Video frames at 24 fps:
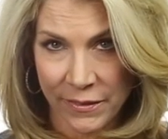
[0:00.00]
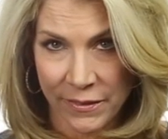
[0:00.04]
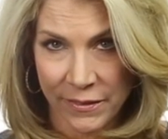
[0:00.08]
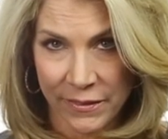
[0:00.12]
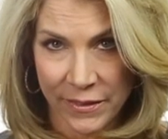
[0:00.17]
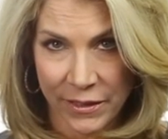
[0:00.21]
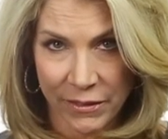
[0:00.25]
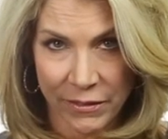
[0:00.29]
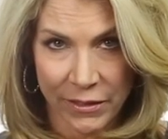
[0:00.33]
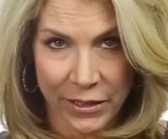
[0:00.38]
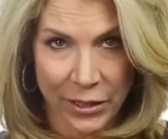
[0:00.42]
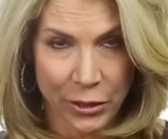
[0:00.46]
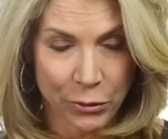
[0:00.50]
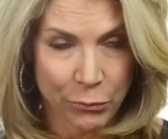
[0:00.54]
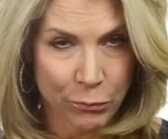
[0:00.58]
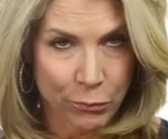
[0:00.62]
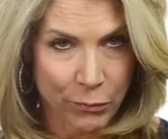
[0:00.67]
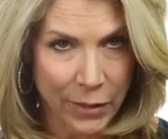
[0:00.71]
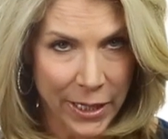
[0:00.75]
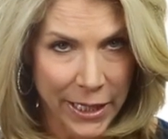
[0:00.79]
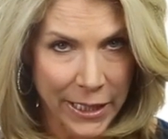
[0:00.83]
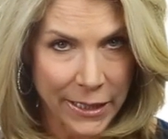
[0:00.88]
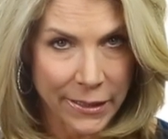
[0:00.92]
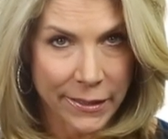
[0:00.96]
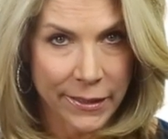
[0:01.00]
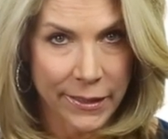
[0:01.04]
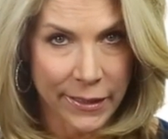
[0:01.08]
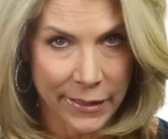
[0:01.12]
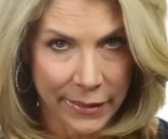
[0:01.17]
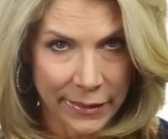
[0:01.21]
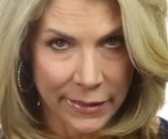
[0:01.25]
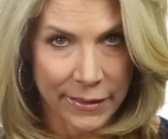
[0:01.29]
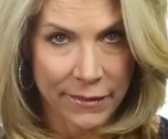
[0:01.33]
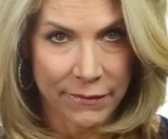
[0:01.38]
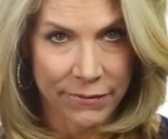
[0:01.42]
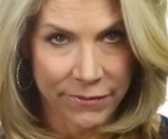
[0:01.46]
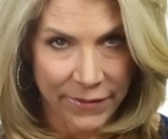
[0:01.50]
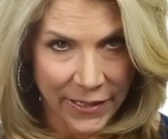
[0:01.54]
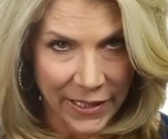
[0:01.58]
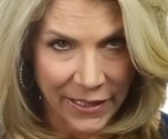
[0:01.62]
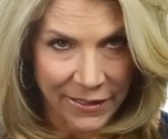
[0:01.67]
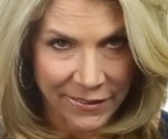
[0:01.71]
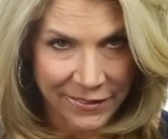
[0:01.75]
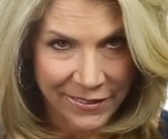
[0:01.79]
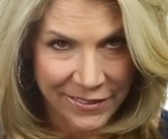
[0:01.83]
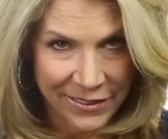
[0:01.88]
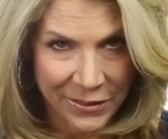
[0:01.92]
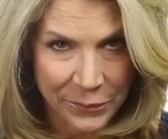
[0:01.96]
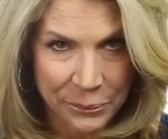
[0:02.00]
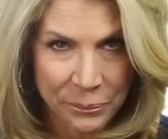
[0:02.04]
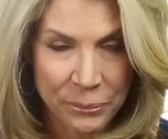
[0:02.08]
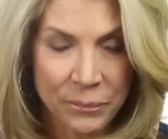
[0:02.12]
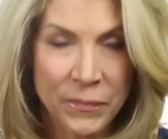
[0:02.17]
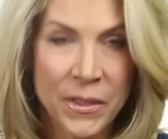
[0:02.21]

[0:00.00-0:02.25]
staring you right in the face.